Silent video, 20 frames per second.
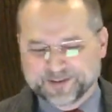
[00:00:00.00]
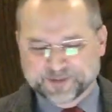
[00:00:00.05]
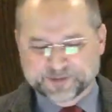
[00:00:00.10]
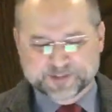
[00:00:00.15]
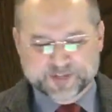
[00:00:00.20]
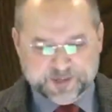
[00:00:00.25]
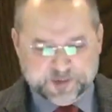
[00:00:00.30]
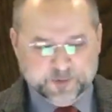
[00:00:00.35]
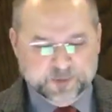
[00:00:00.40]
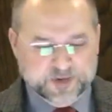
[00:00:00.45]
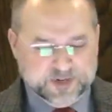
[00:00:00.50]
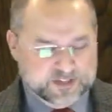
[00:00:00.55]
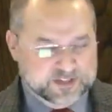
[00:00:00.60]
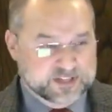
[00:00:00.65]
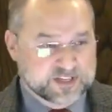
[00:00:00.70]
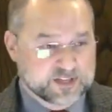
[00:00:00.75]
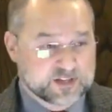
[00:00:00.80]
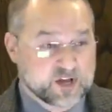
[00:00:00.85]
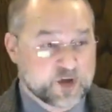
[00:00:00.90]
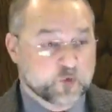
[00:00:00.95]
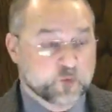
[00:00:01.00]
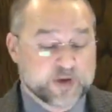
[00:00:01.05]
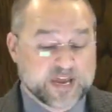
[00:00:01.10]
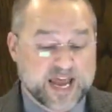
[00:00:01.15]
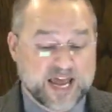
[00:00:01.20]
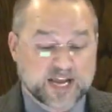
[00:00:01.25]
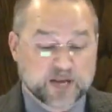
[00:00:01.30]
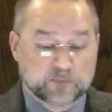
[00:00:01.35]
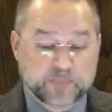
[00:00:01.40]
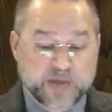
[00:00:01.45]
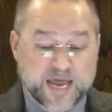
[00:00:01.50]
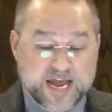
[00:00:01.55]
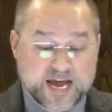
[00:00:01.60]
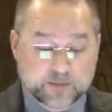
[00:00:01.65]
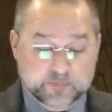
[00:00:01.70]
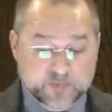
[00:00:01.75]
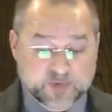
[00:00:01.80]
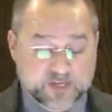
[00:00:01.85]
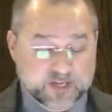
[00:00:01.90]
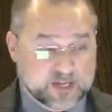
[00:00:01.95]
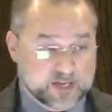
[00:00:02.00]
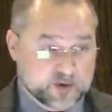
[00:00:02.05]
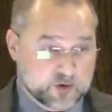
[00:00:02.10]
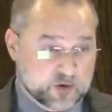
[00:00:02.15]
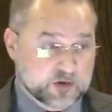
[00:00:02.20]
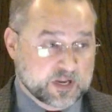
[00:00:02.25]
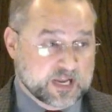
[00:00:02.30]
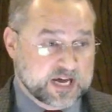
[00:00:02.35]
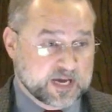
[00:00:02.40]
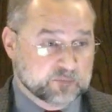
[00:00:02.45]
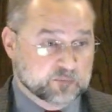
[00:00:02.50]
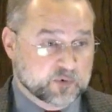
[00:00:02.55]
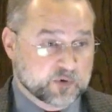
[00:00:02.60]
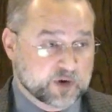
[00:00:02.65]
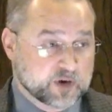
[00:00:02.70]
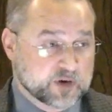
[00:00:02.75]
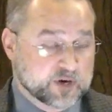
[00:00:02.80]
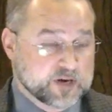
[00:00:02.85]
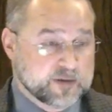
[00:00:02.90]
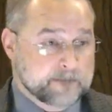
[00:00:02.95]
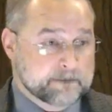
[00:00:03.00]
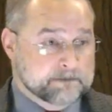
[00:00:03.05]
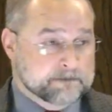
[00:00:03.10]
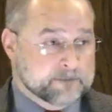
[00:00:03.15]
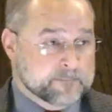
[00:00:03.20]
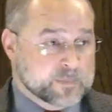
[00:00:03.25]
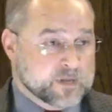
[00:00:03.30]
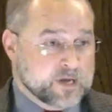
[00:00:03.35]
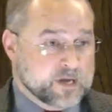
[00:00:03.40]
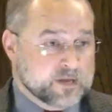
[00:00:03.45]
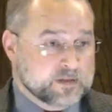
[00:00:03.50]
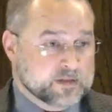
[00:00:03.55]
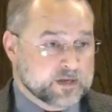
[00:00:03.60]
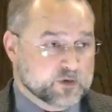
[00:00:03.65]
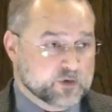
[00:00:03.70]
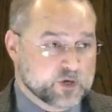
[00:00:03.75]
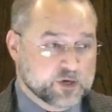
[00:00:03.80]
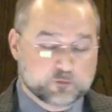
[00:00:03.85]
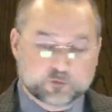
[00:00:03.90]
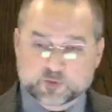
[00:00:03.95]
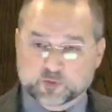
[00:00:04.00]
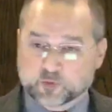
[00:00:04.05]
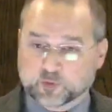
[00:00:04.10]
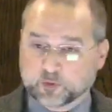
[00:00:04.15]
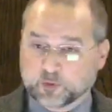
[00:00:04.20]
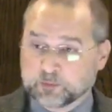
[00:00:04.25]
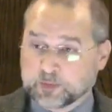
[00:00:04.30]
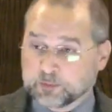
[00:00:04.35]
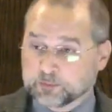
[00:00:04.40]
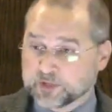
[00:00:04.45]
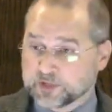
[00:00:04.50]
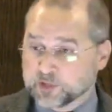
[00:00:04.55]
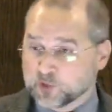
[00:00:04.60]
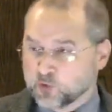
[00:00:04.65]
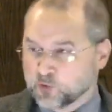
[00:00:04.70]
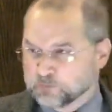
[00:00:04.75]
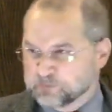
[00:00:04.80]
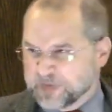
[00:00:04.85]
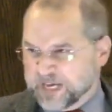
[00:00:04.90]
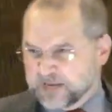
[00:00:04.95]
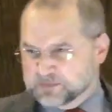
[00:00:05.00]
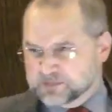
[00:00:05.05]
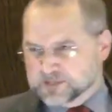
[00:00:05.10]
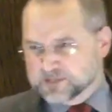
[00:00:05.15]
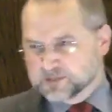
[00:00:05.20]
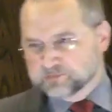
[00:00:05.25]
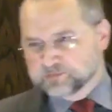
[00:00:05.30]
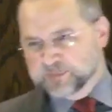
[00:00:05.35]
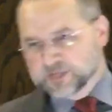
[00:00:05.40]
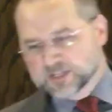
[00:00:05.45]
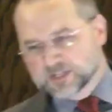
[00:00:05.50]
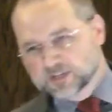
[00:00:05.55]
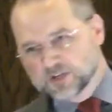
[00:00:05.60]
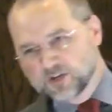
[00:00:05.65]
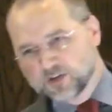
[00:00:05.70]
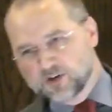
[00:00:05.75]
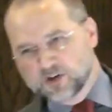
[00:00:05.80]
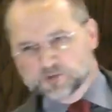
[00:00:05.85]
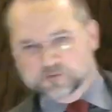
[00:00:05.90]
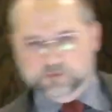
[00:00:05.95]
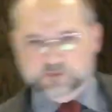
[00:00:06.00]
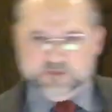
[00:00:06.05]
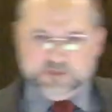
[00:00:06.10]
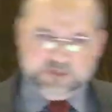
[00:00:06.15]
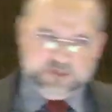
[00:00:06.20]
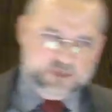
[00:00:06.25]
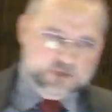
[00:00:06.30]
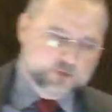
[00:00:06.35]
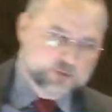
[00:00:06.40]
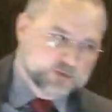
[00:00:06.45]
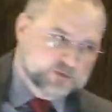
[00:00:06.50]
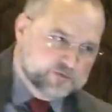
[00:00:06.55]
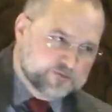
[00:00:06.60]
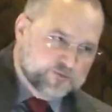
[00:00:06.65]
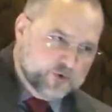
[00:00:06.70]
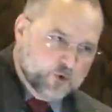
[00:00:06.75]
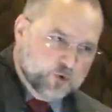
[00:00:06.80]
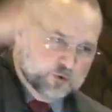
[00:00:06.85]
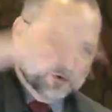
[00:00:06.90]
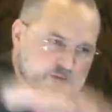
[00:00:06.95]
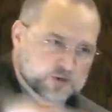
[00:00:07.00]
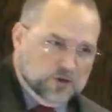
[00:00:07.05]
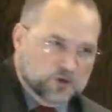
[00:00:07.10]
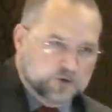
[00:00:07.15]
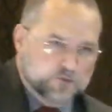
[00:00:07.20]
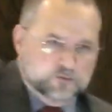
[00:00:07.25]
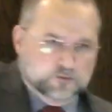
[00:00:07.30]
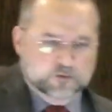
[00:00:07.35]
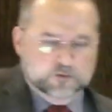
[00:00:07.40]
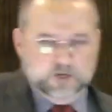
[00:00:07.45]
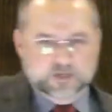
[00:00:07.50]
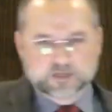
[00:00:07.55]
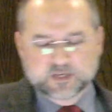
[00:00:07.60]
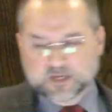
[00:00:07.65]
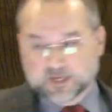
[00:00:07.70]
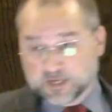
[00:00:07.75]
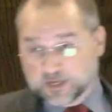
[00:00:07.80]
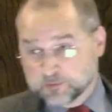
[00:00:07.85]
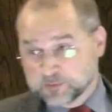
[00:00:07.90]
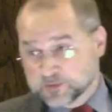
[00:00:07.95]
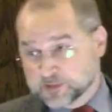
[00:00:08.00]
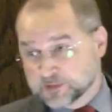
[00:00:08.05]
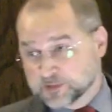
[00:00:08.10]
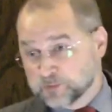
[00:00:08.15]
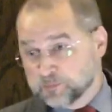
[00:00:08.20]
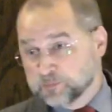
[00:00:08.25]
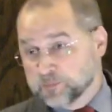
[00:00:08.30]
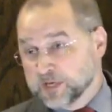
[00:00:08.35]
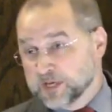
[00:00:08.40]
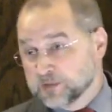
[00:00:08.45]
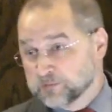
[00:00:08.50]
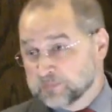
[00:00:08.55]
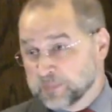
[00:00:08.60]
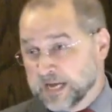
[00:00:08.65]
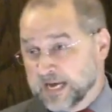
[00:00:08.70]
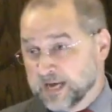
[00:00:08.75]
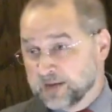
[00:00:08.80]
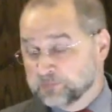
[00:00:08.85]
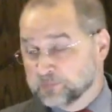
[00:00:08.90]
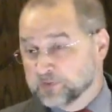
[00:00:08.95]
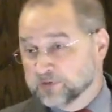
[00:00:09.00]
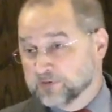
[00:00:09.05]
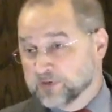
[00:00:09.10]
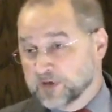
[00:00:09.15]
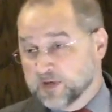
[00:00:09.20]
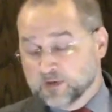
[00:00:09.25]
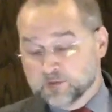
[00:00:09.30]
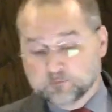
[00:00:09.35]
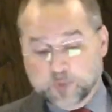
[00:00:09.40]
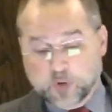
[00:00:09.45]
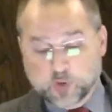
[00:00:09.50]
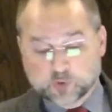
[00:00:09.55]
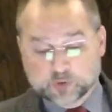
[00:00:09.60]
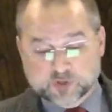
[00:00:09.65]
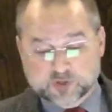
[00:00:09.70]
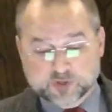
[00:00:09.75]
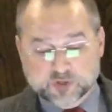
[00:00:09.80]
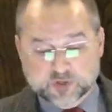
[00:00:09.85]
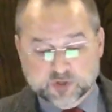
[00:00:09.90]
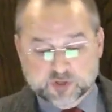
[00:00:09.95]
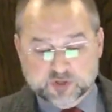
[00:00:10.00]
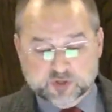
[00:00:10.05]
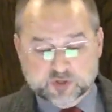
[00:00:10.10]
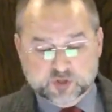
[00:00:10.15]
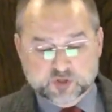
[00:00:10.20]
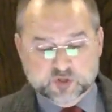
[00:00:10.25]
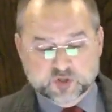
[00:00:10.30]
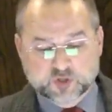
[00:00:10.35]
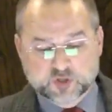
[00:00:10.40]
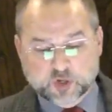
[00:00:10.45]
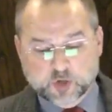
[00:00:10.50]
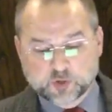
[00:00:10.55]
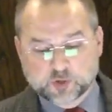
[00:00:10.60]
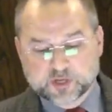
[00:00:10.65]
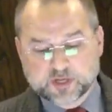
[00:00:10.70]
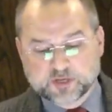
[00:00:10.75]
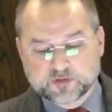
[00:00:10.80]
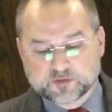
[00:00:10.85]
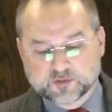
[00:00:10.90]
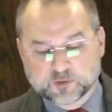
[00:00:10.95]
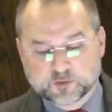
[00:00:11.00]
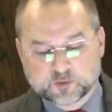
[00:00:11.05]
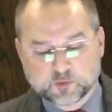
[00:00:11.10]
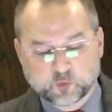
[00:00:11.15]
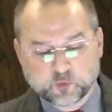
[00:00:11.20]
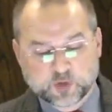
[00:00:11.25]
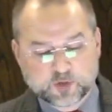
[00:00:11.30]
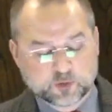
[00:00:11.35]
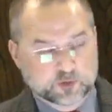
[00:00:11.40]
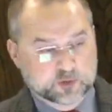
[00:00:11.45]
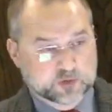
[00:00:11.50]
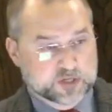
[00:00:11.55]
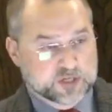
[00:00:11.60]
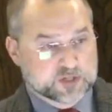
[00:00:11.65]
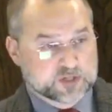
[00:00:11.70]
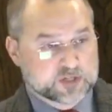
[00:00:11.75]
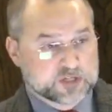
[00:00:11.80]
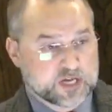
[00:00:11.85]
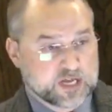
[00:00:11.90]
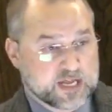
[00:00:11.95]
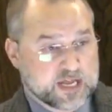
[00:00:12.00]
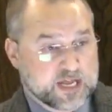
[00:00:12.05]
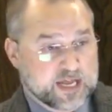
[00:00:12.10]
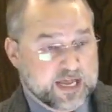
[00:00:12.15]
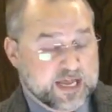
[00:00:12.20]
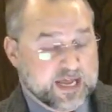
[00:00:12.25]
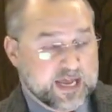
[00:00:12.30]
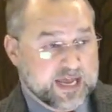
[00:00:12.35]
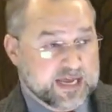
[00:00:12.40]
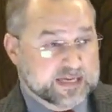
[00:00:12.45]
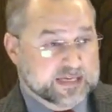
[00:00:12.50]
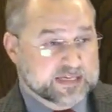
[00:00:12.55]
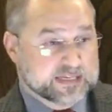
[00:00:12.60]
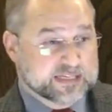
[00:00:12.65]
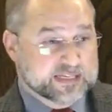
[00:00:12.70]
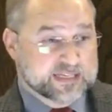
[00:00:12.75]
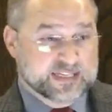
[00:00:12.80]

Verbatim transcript: I don't think we're going to need. We had a map in our library that it was remember the old maps the big cloth ones and you would fold it over and it was the big map of moses' journey through the wilderness and